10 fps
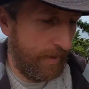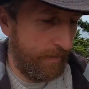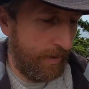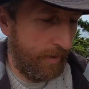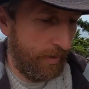
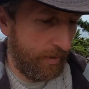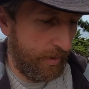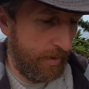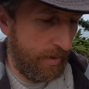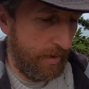Let me look.
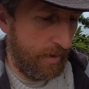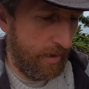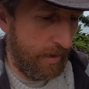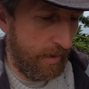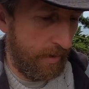
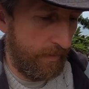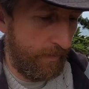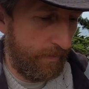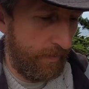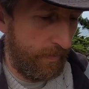
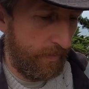Um,